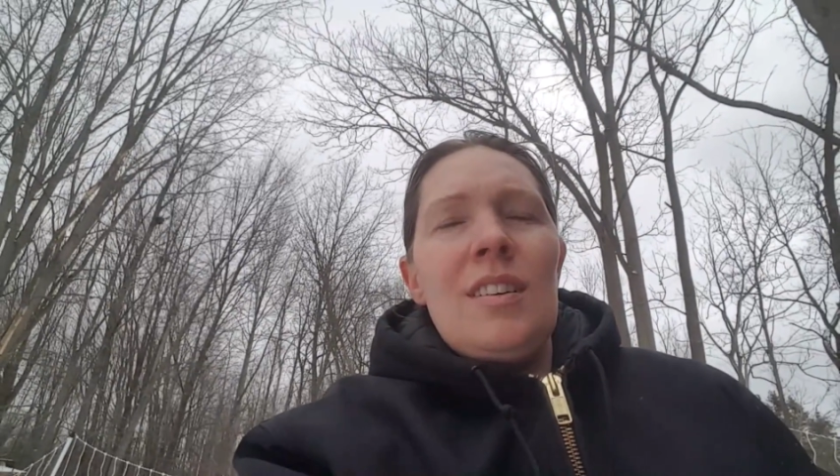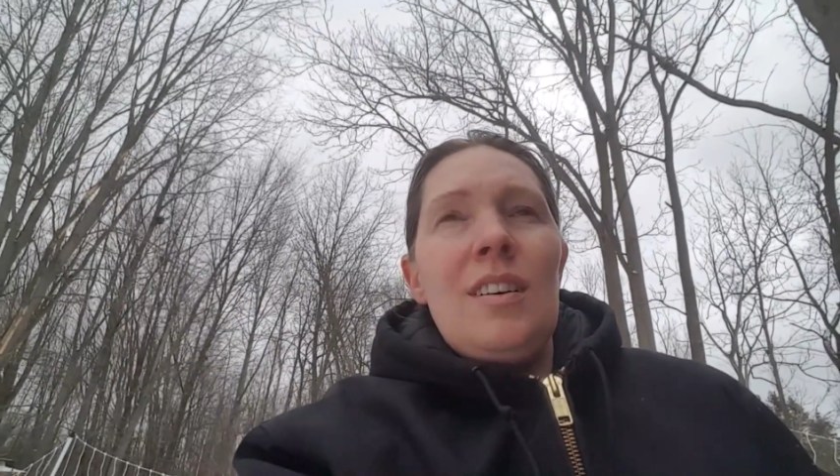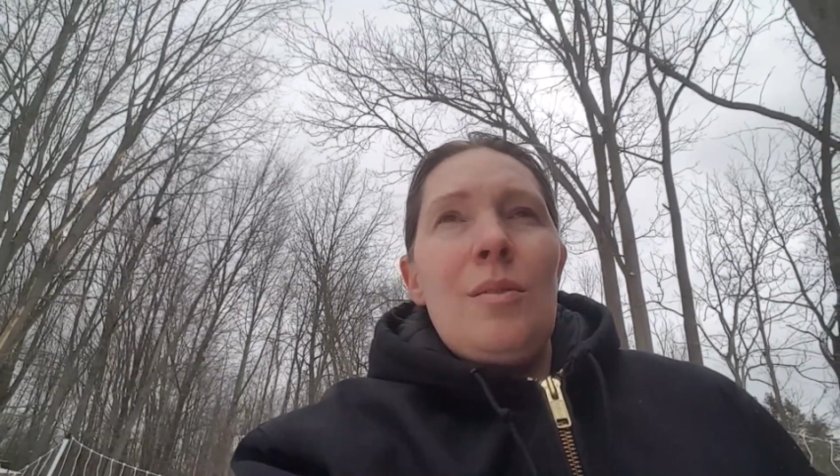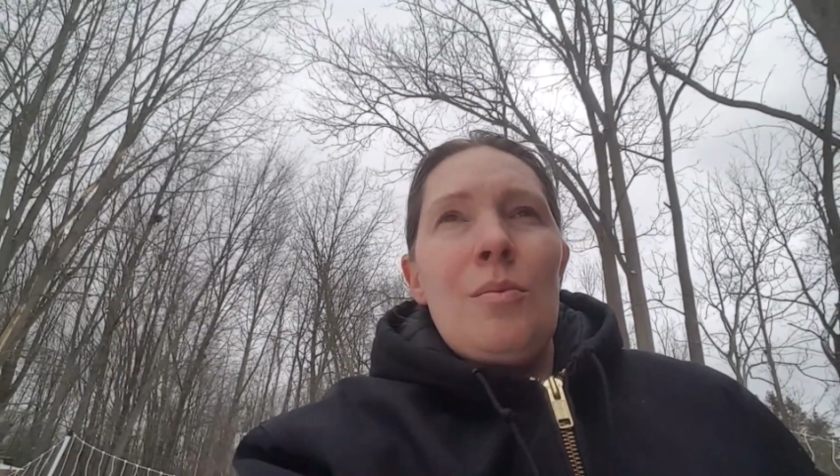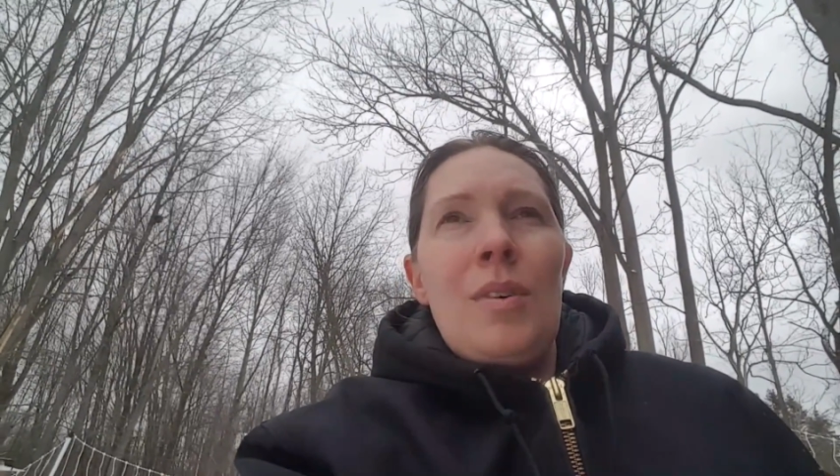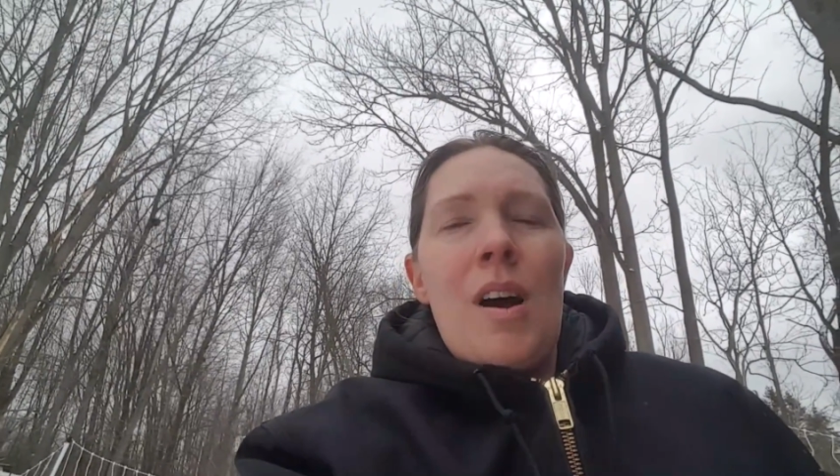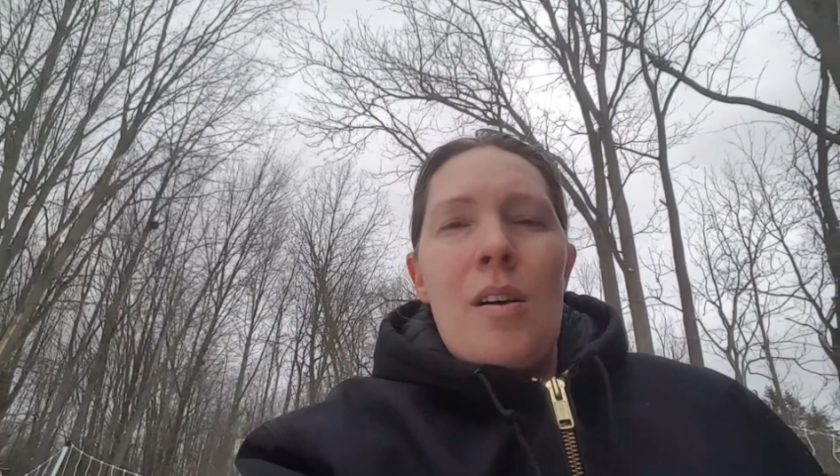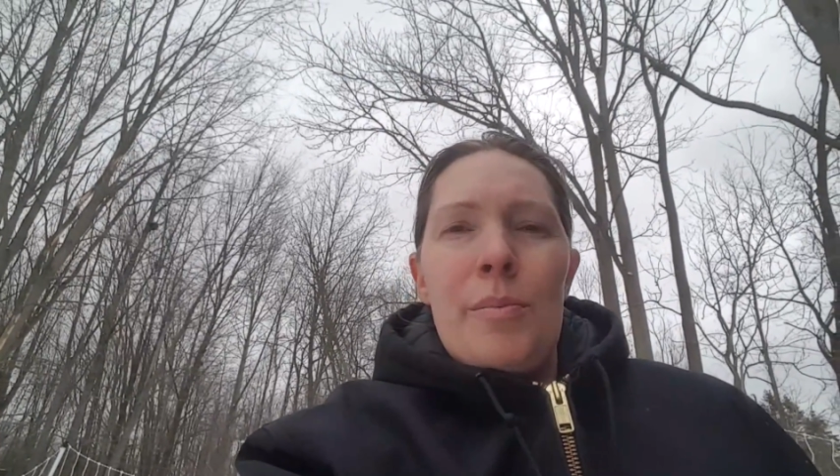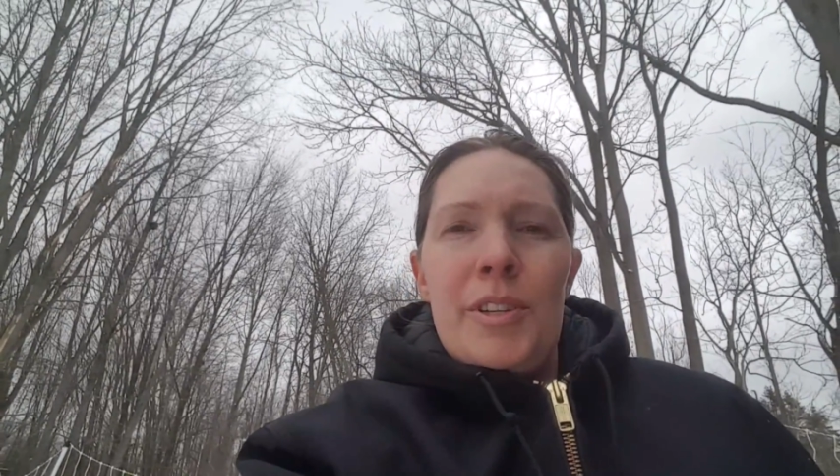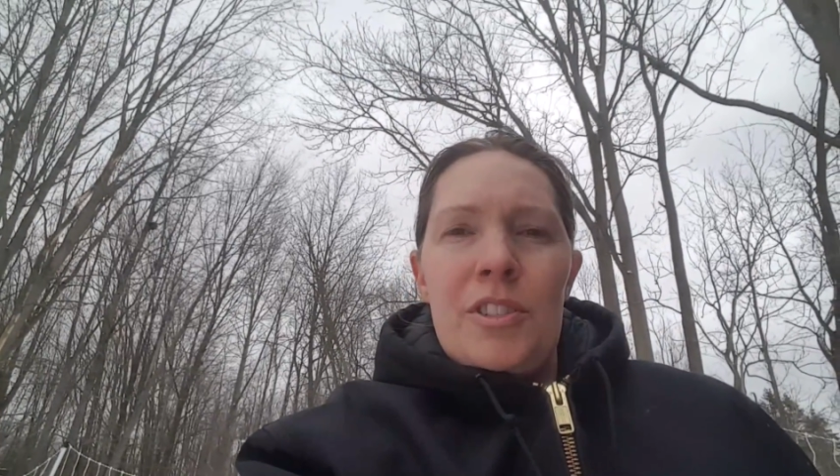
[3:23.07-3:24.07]
and an
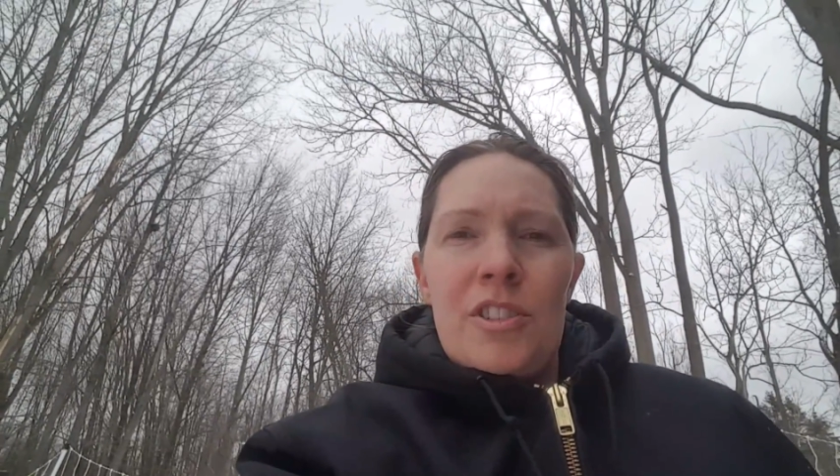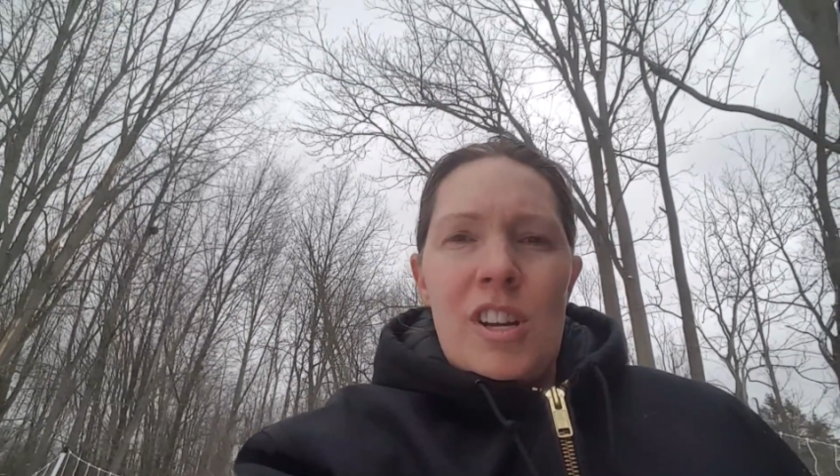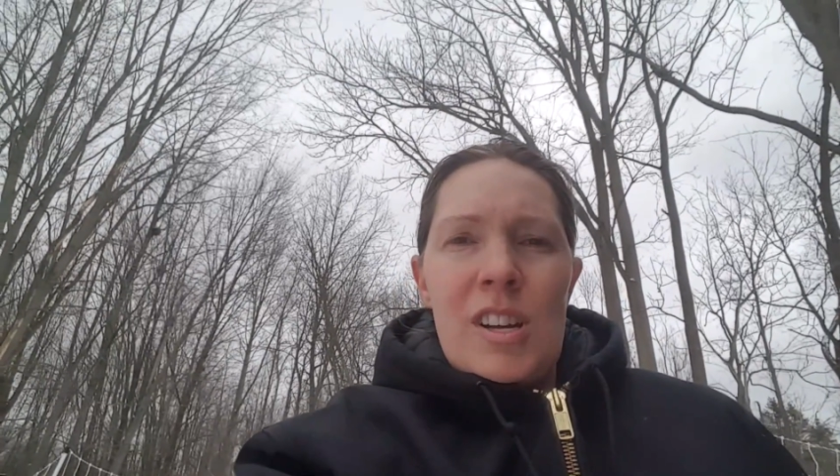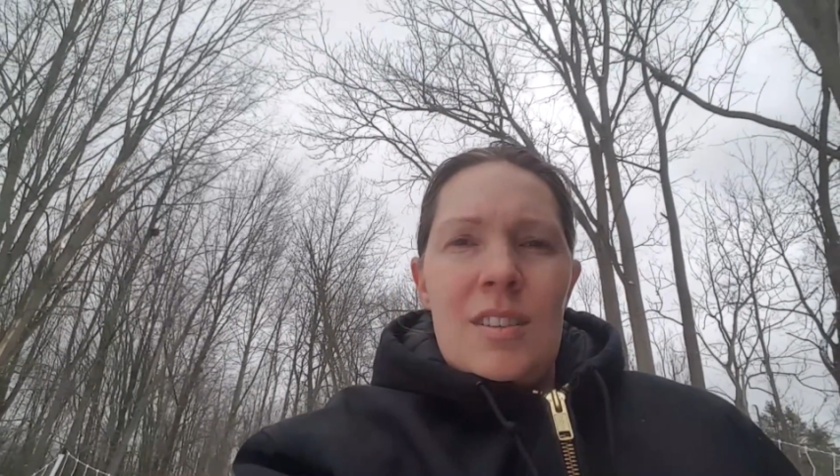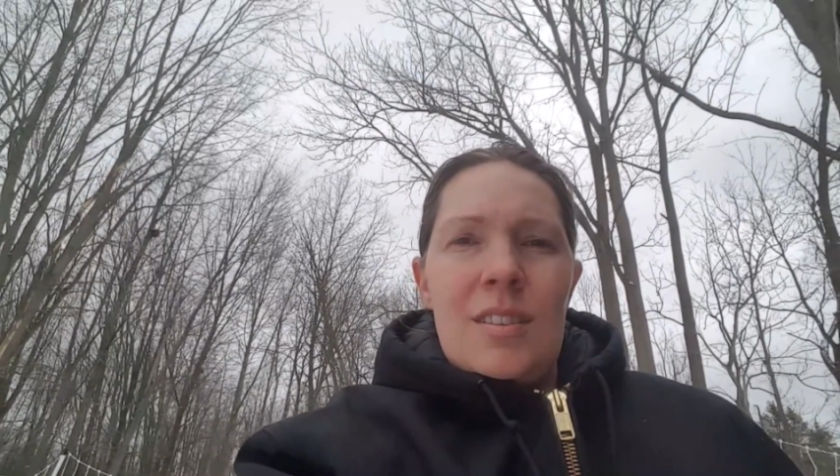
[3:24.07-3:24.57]
almond tree,